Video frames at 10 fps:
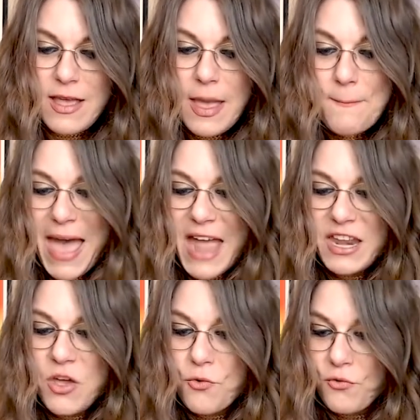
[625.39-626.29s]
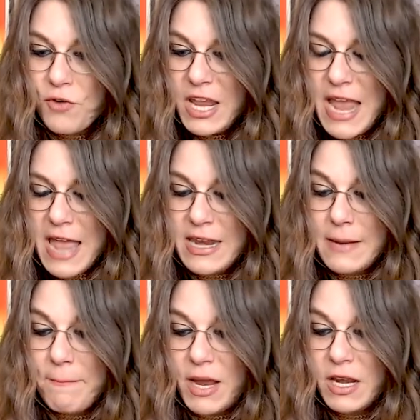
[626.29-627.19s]
Patty O'Green
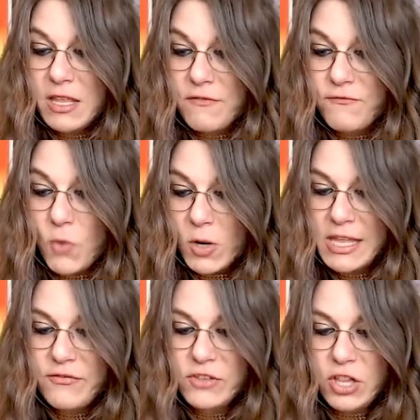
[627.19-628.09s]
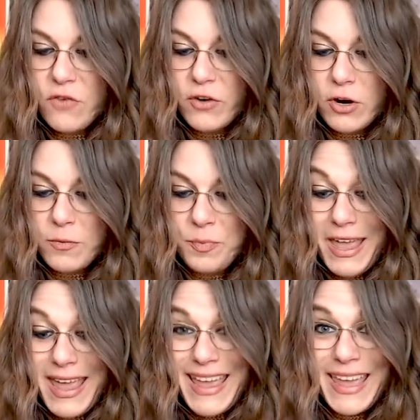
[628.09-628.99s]
handed Buddy the four-leaf clover.
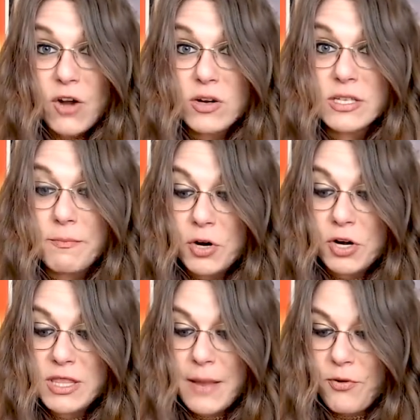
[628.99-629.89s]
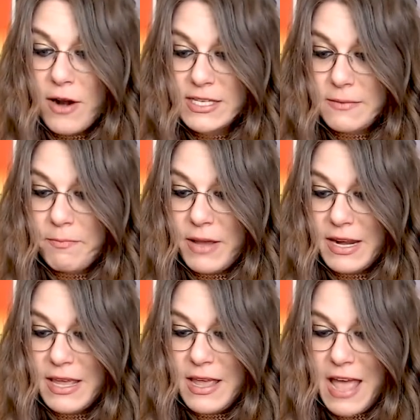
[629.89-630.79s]
Here is a birthday present,
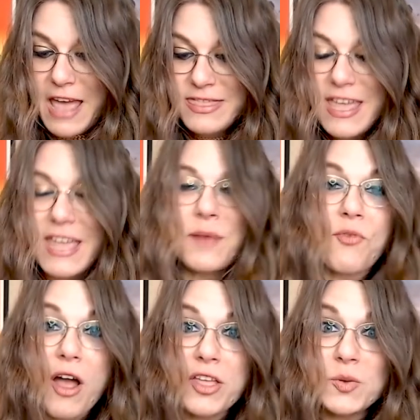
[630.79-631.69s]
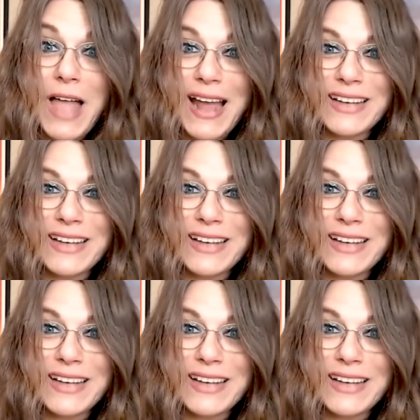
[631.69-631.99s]
Buddy. I think it brought you luck